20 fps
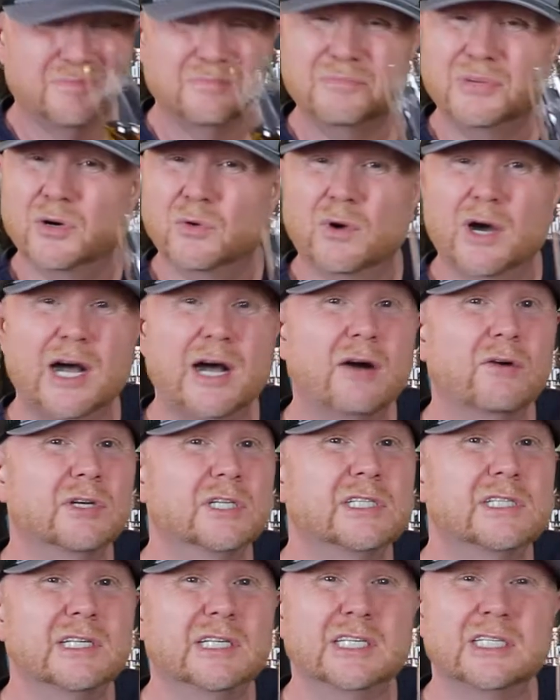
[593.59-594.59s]
But wow,
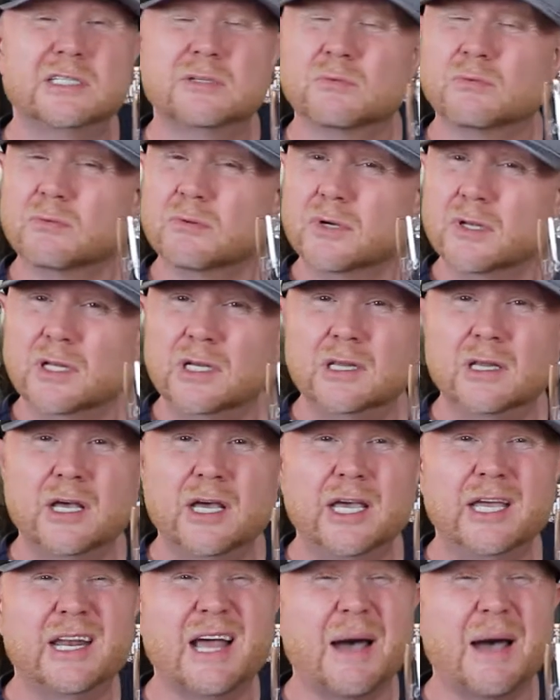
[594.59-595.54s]
it's really light.